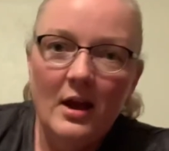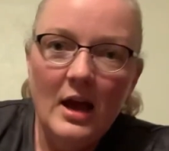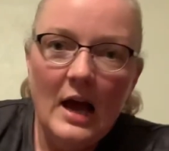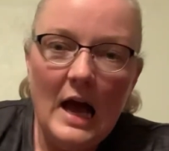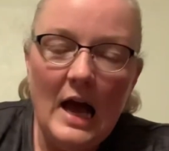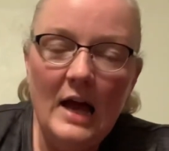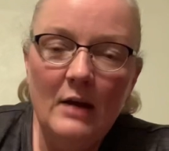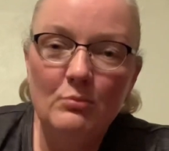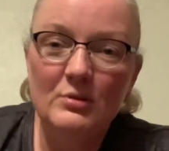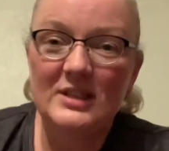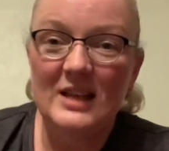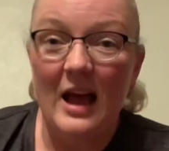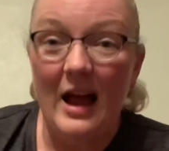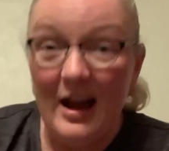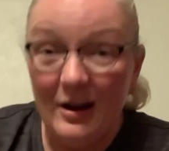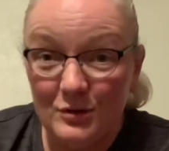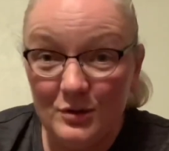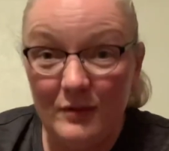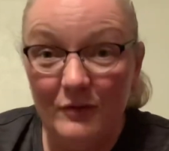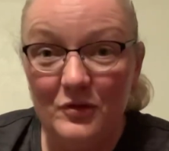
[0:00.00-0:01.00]
and was
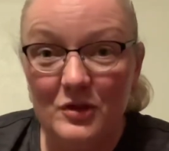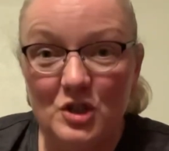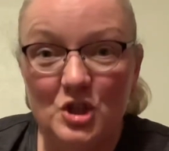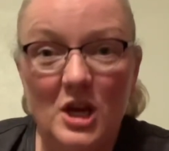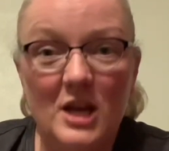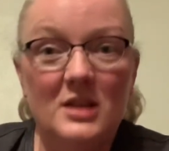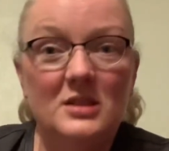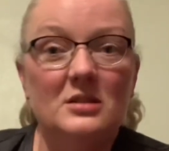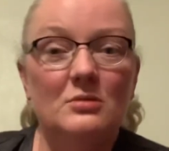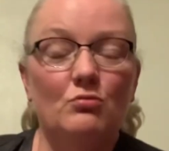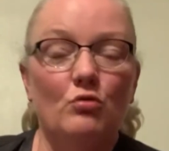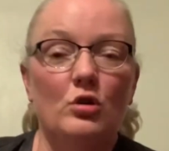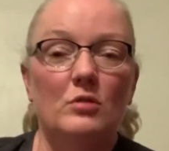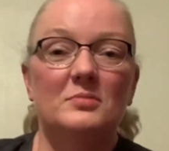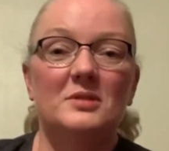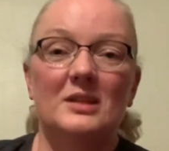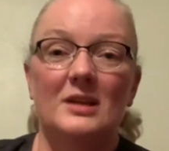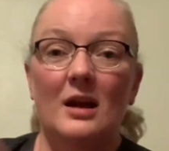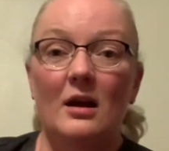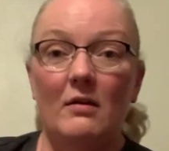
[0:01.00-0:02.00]
out of the changing rooms
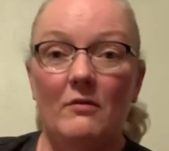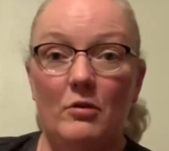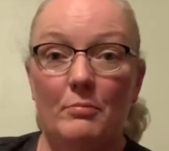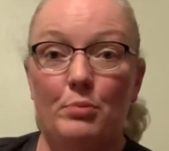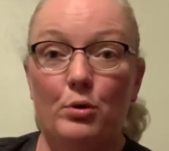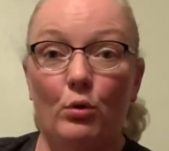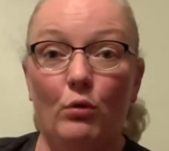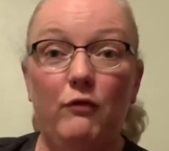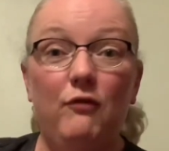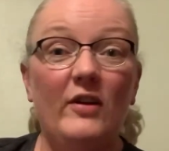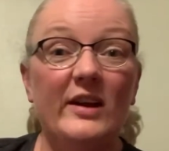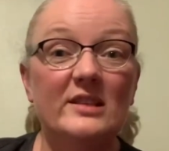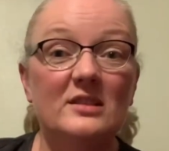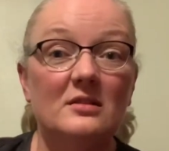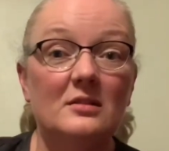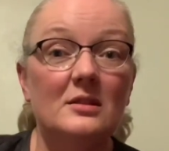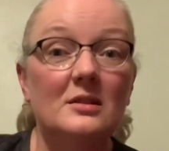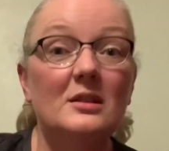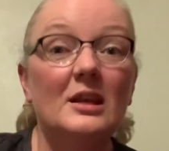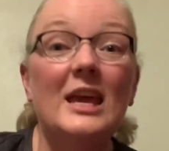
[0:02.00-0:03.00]
and out of the pool faster
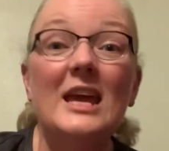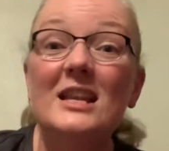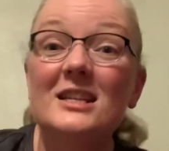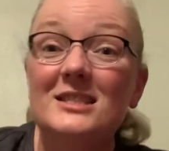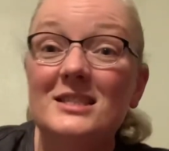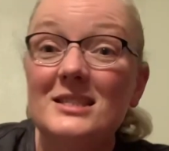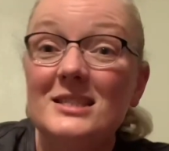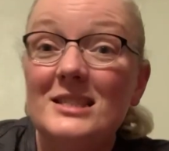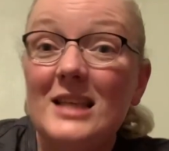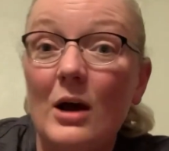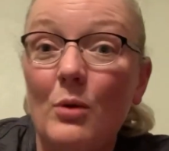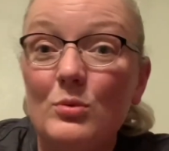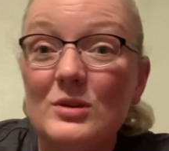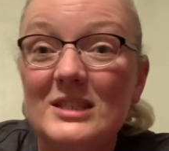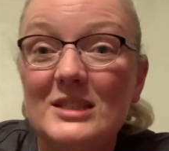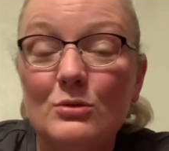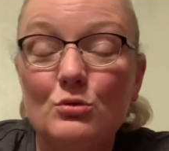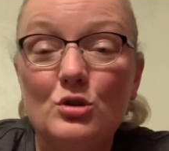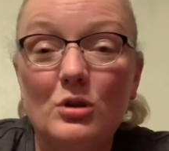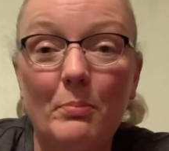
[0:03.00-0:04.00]
than the kids that were
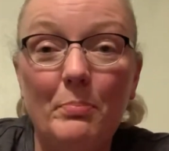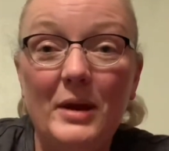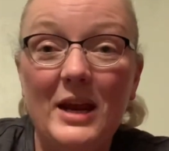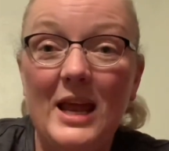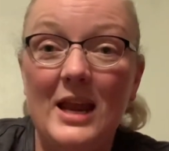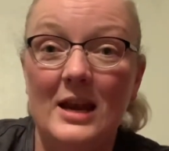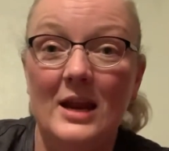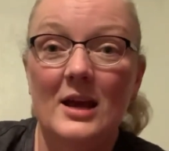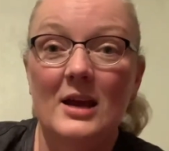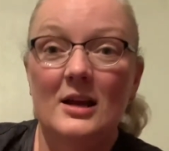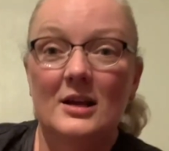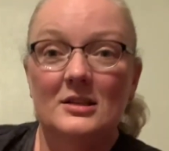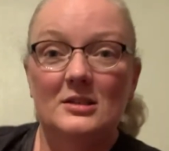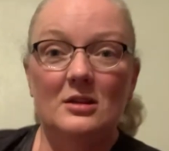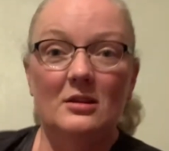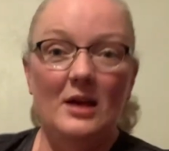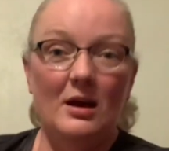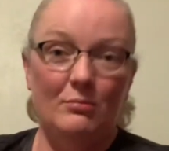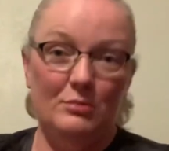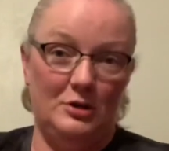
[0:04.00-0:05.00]
still jumping in. So
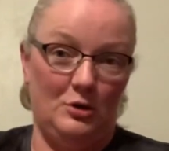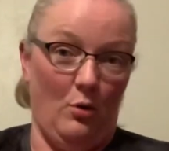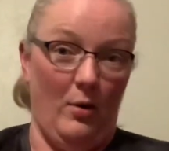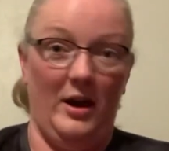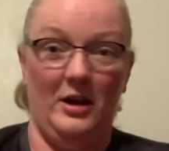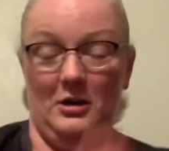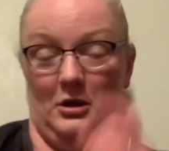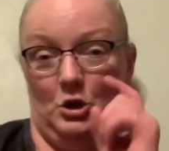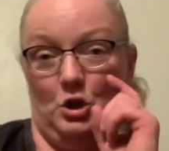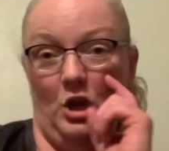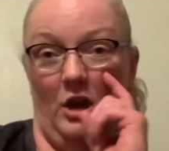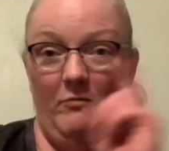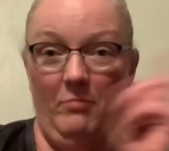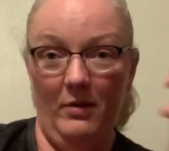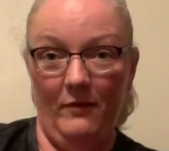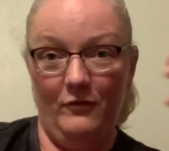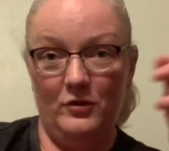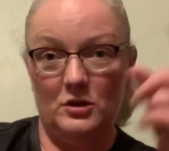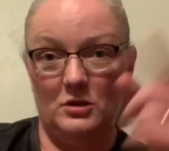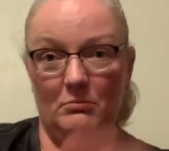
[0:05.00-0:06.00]
that was quite an achievement
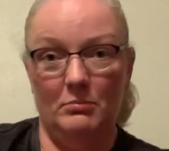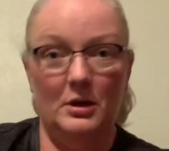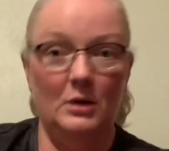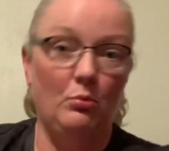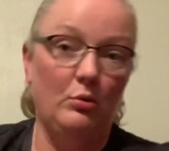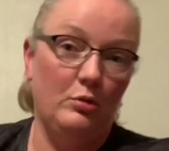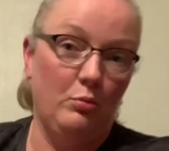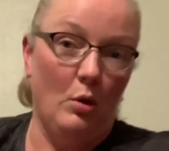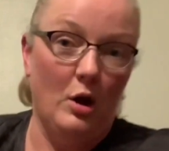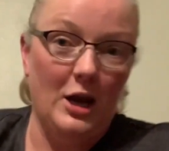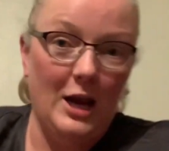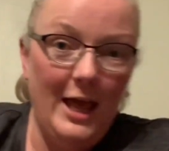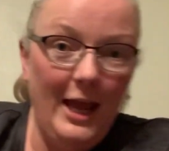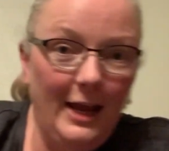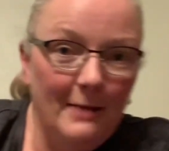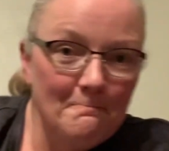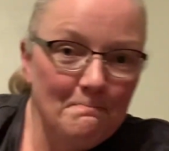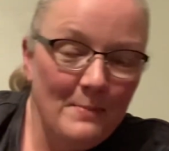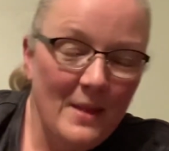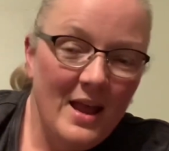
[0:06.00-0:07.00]
for somebody with one leg.
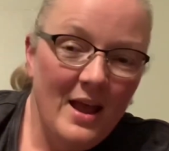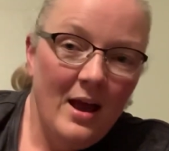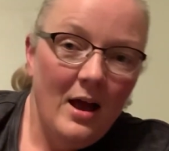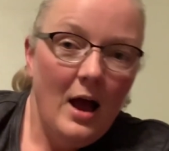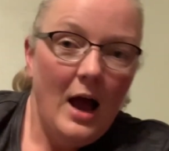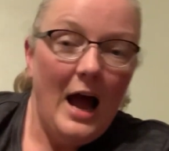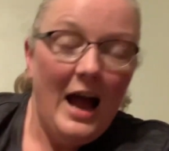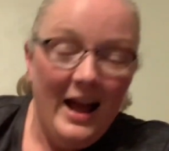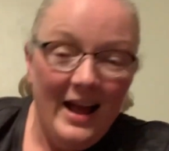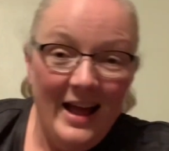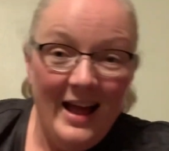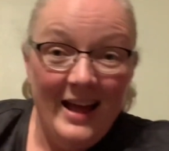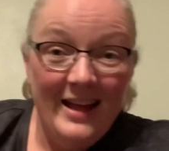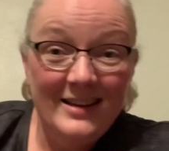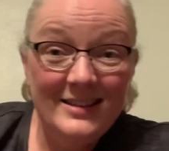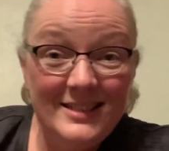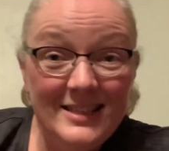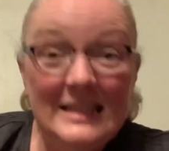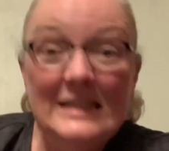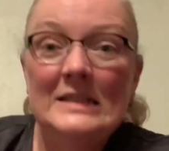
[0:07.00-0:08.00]

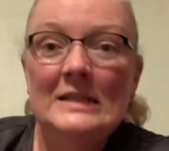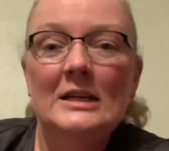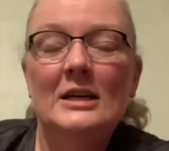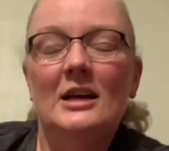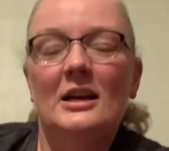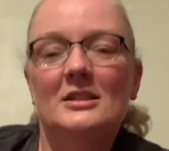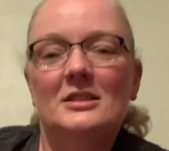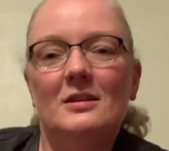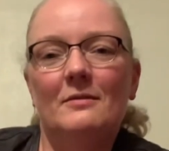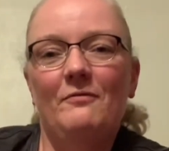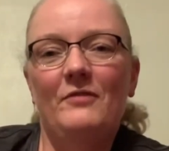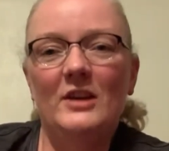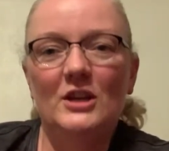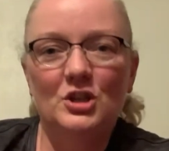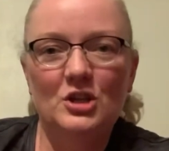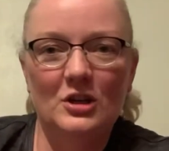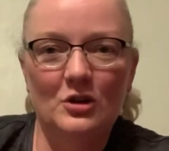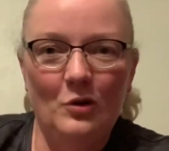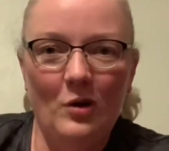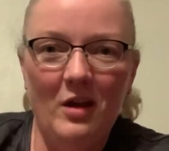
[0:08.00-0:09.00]
And to finish
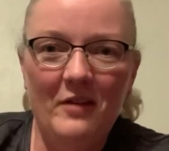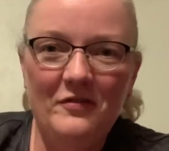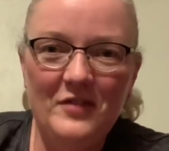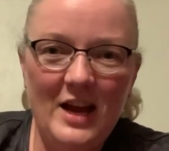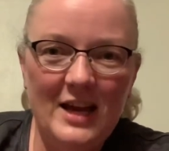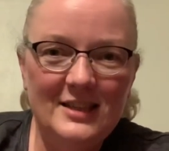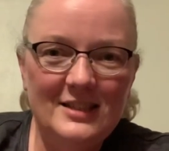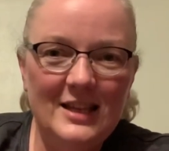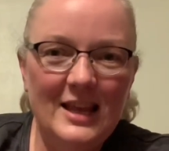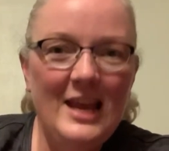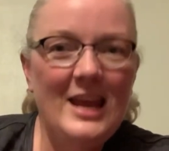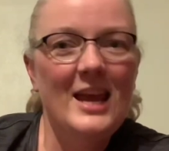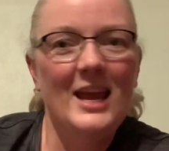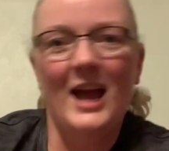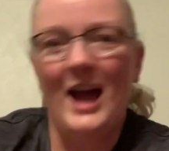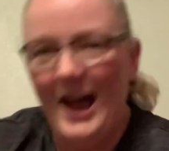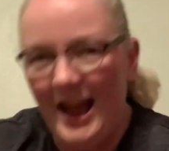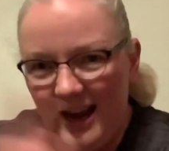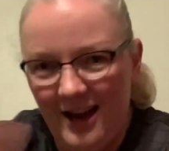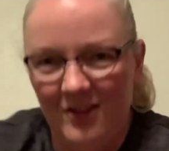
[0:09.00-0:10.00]
it all off nicely,
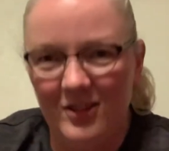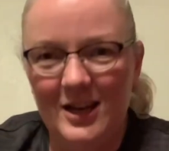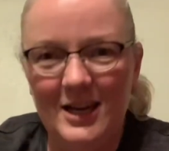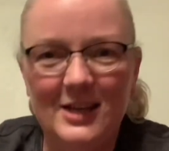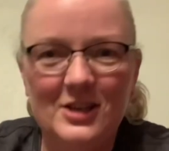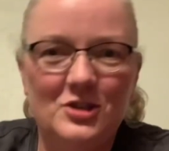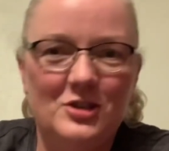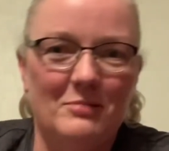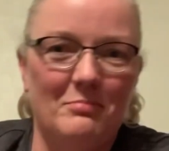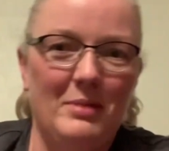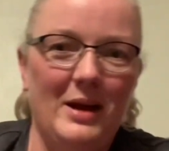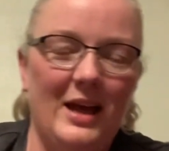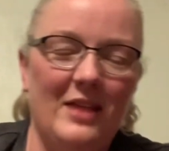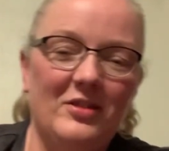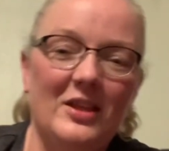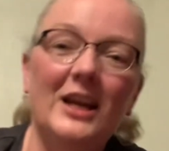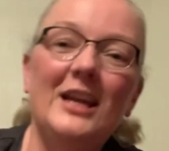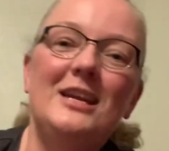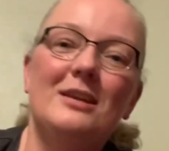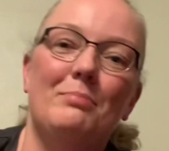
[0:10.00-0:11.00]
I got the leadership back, the
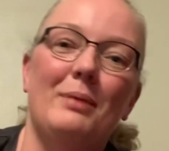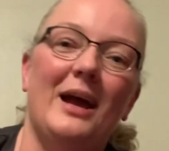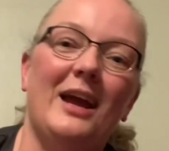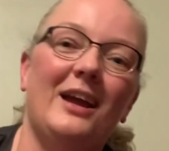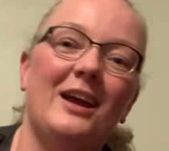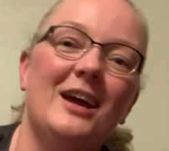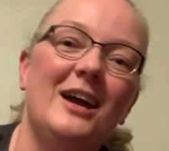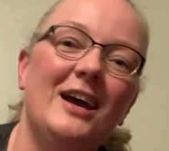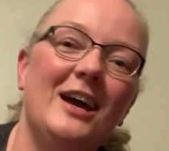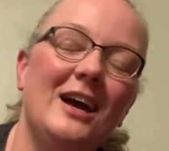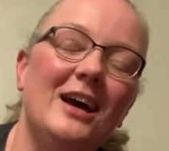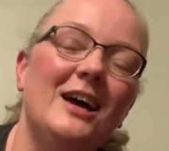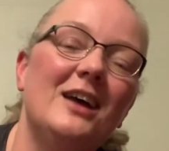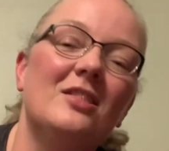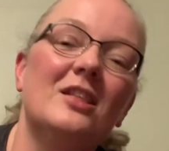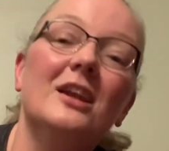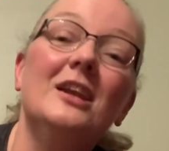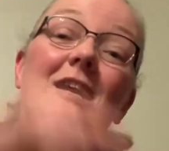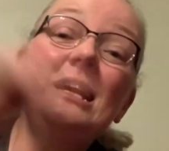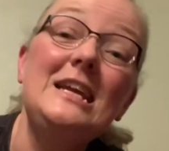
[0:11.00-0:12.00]
leader back, uh, the
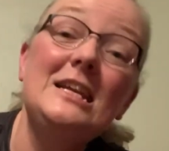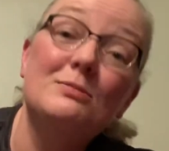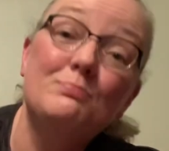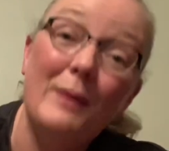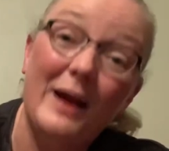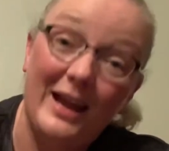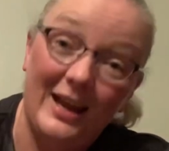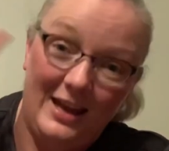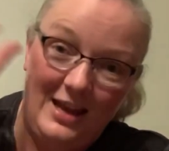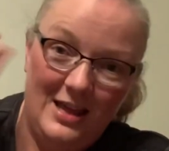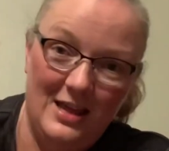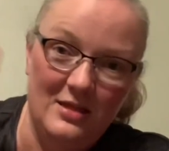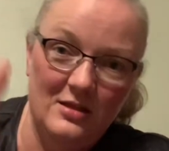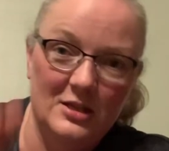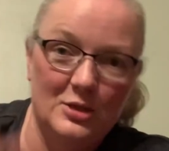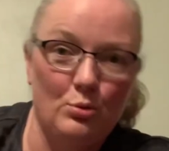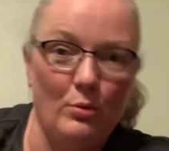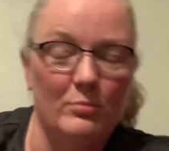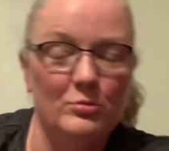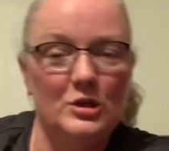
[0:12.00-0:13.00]
lead back in the
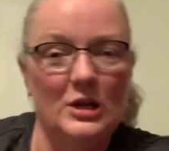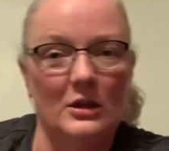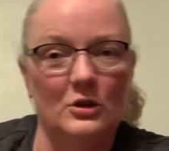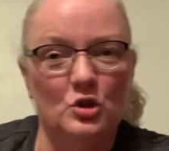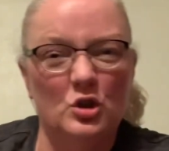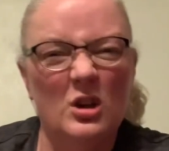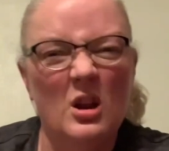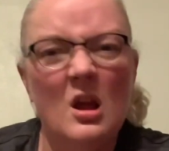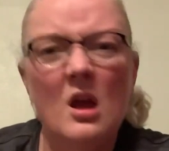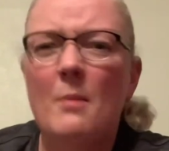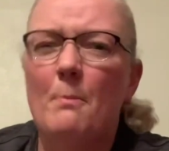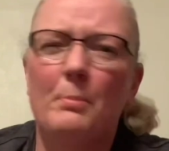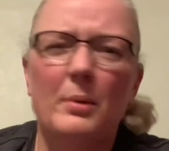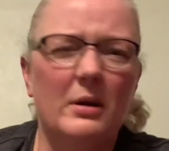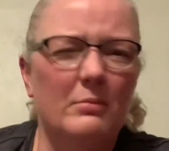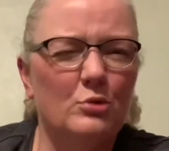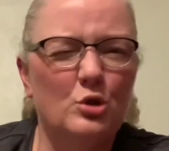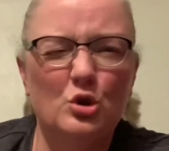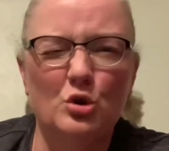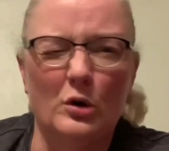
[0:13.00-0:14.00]
swim challenge, but
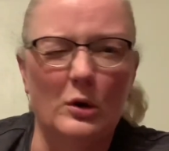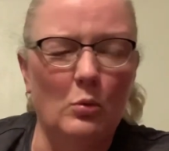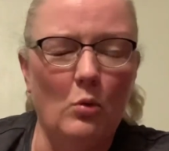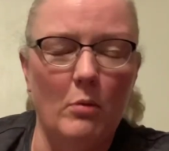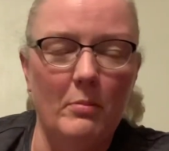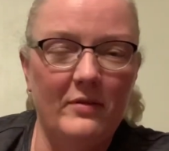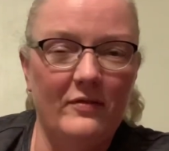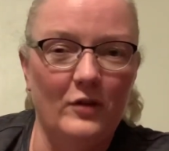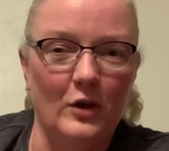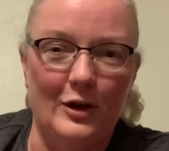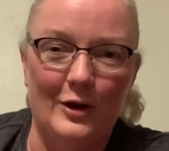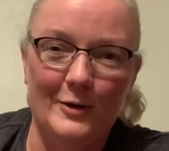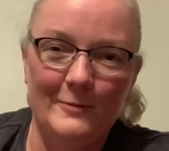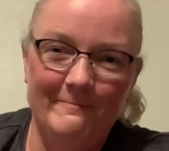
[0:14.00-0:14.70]
I'm sure it won't be for long.